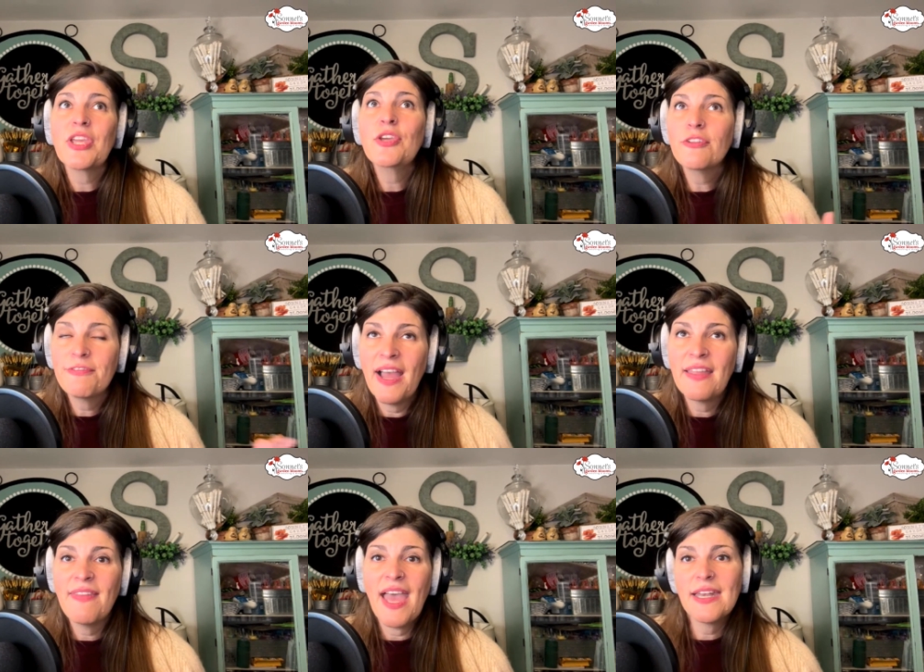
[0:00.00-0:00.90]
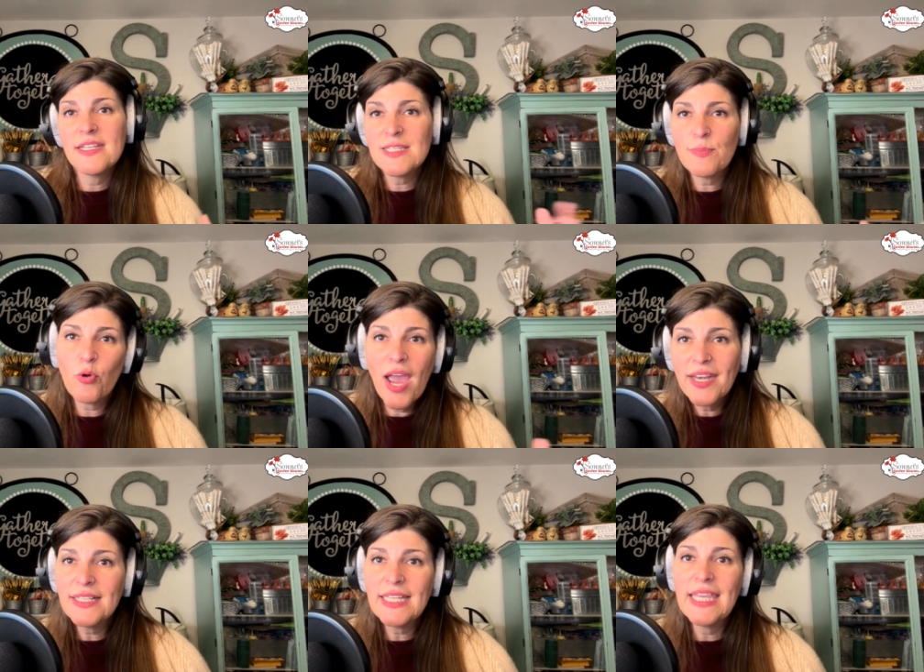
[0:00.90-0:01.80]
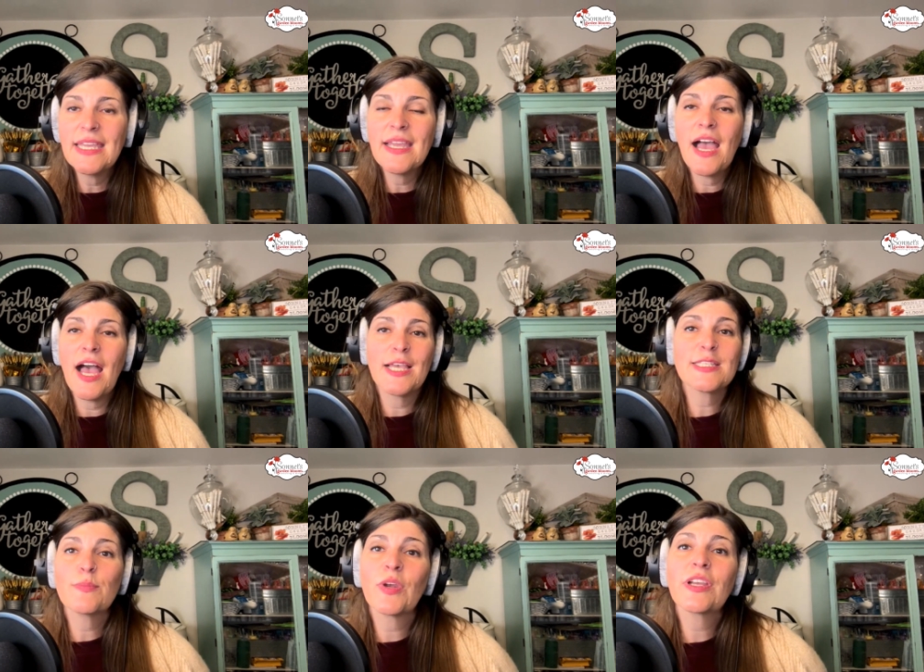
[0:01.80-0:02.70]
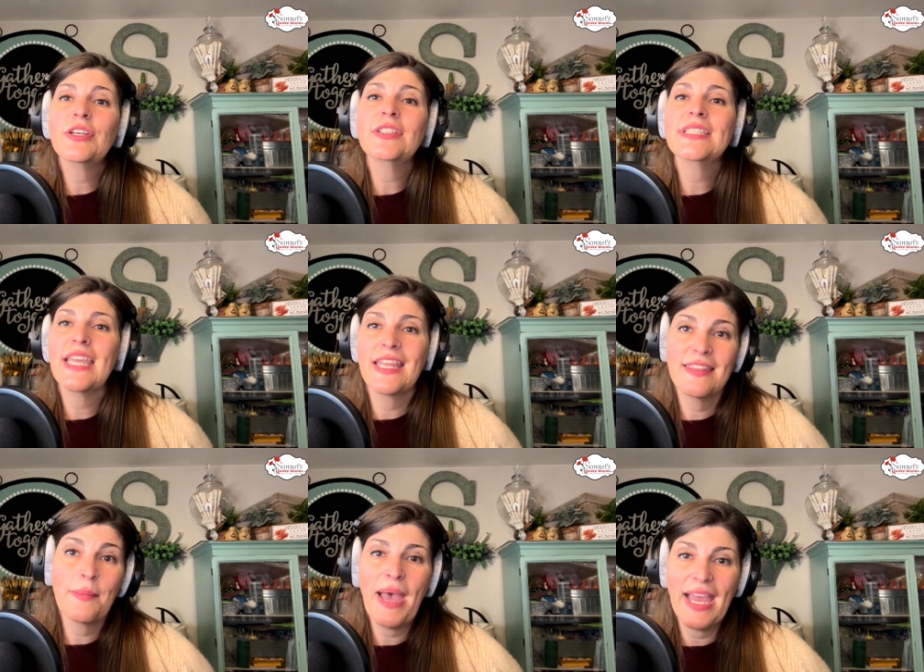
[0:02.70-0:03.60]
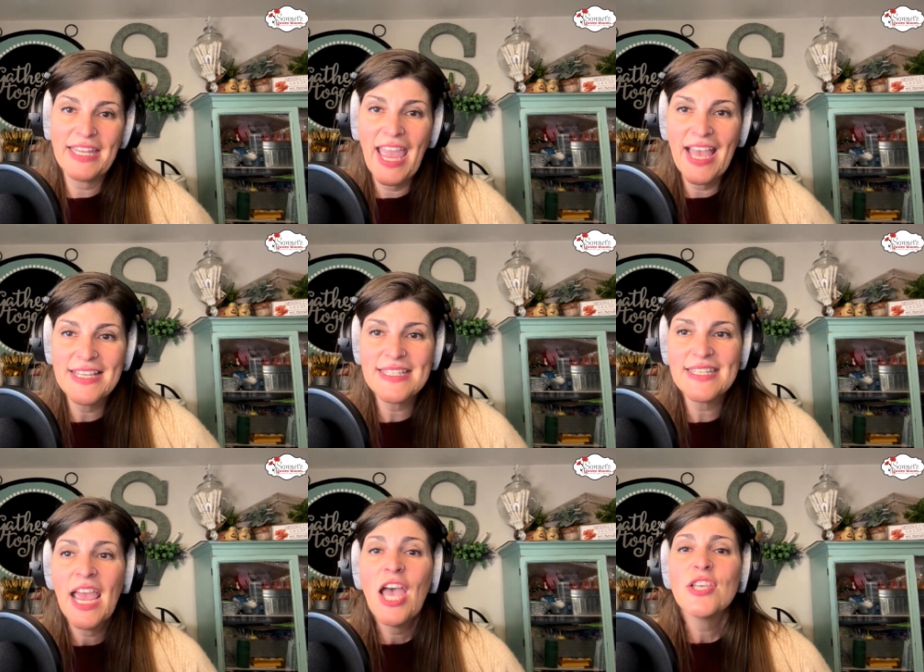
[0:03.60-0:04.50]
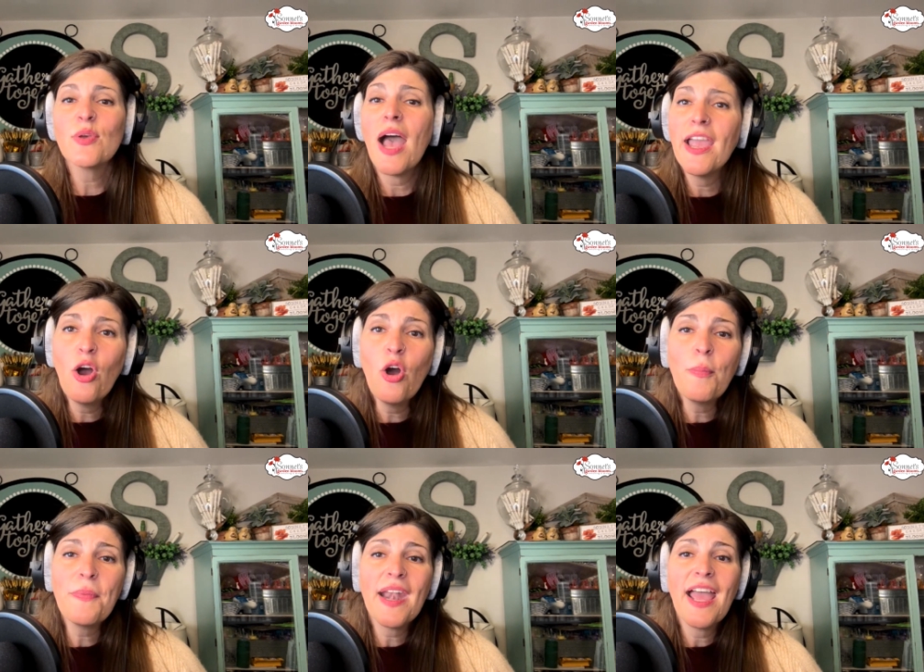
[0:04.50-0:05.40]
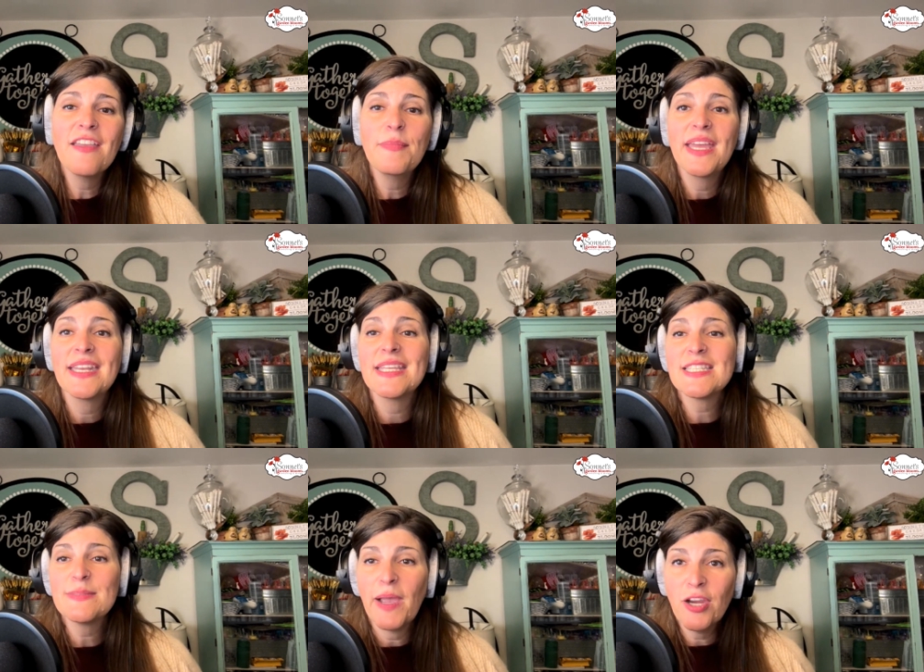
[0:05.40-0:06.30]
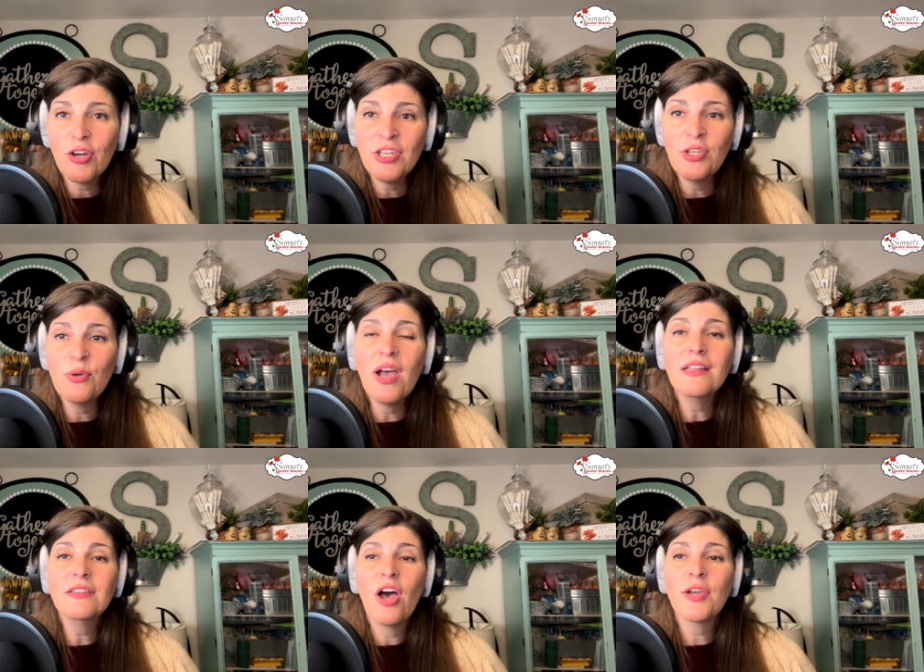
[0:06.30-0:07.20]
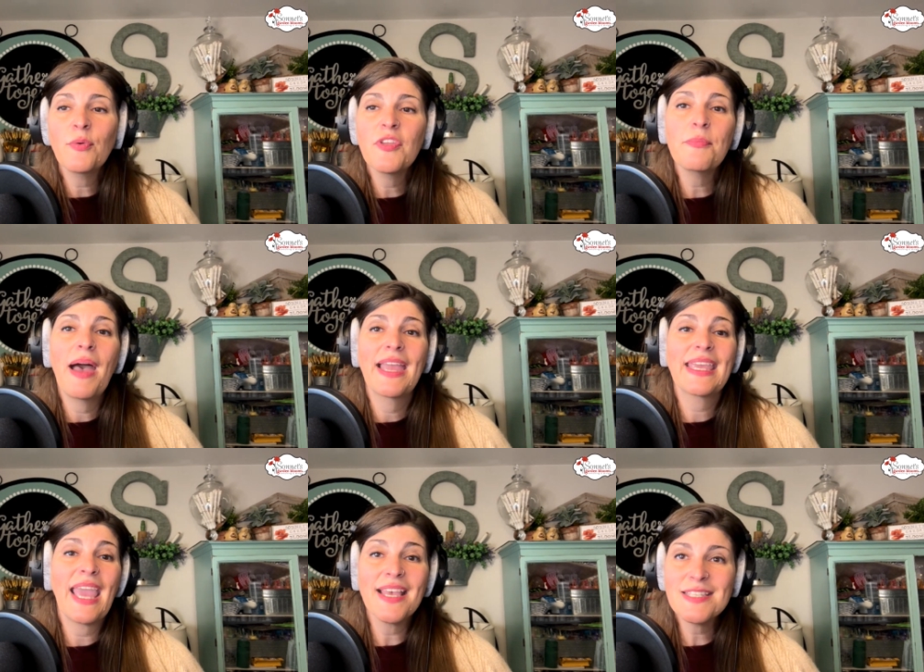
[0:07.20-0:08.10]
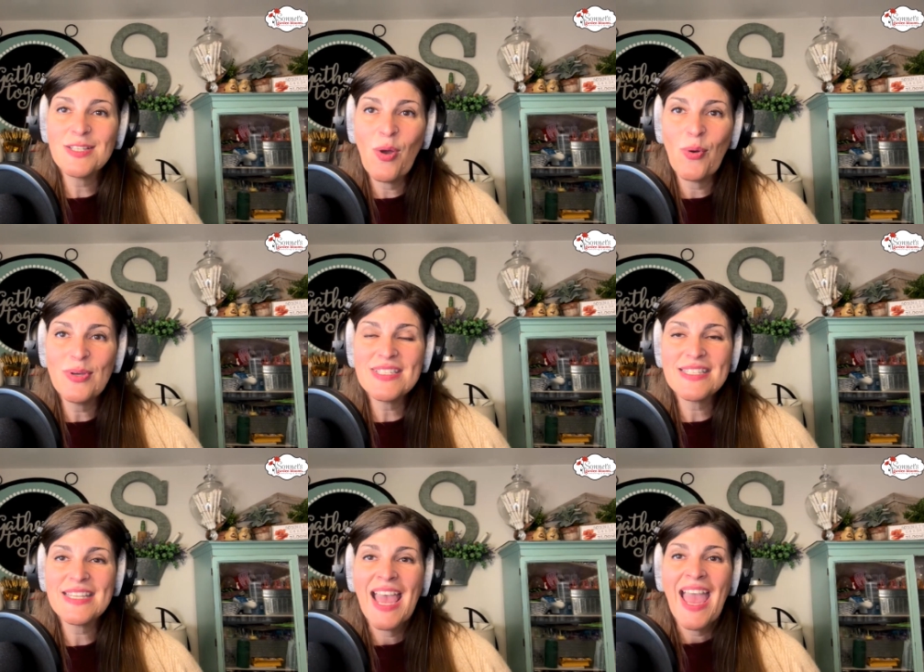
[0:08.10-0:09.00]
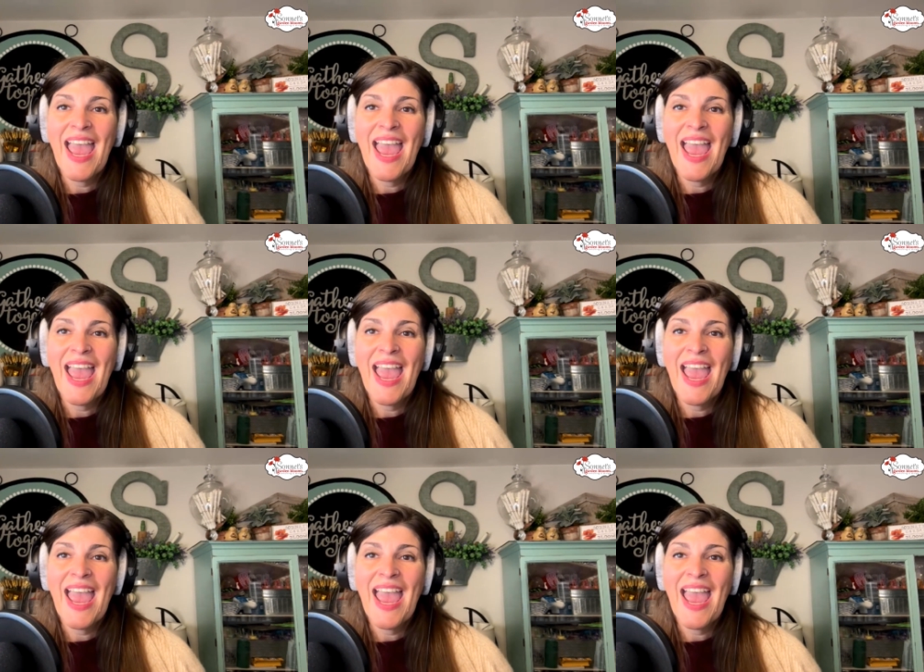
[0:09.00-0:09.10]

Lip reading: you'll find that sporadically sprinkled in the podcast. So I hope that I have been inspiring you along with my guest hosts.